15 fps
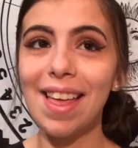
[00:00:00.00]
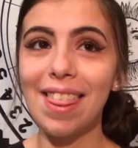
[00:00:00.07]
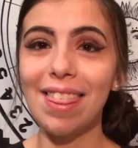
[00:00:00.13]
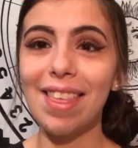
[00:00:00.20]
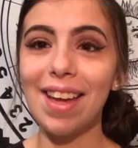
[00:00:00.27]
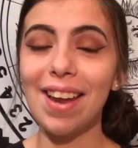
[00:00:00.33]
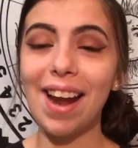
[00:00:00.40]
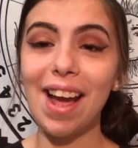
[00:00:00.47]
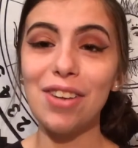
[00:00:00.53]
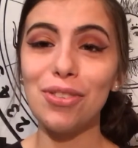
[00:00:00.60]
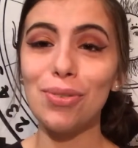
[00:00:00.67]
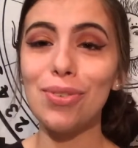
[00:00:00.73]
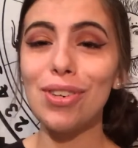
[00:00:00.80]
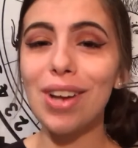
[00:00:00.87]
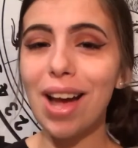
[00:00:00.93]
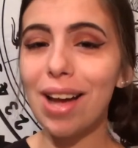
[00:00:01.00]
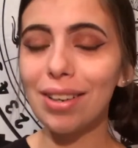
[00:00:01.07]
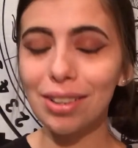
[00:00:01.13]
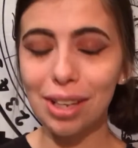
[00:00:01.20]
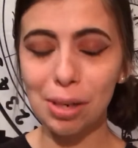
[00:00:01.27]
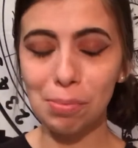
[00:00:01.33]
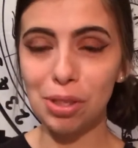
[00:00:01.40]
that I do not
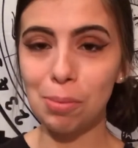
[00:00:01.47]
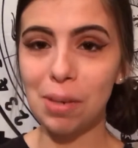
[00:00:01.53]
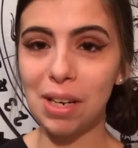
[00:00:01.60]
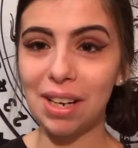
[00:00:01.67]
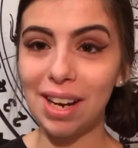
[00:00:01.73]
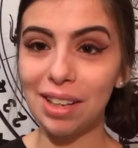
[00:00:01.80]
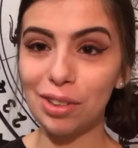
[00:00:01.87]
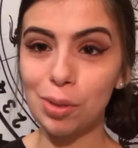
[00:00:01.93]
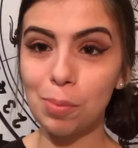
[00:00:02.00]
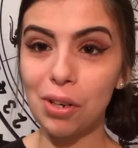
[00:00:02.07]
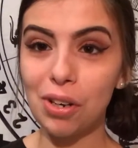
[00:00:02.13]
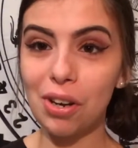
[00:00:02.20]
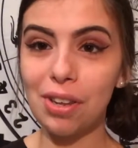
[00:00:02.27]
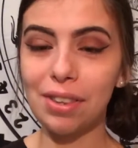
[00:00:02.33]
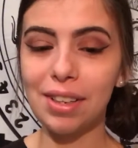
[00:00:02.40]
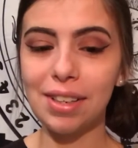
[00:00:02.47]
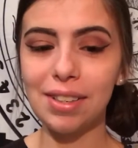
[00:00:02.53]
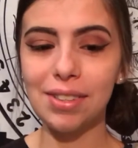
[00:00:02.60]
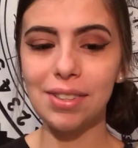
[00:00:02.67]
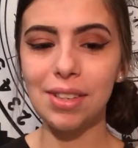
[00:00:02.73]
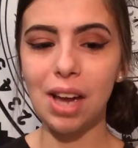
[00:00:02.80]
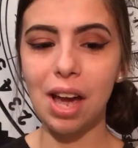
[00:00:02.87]
claim to be an expert on
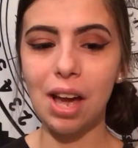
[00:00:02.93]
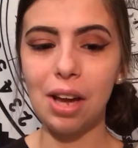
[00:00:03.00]
this.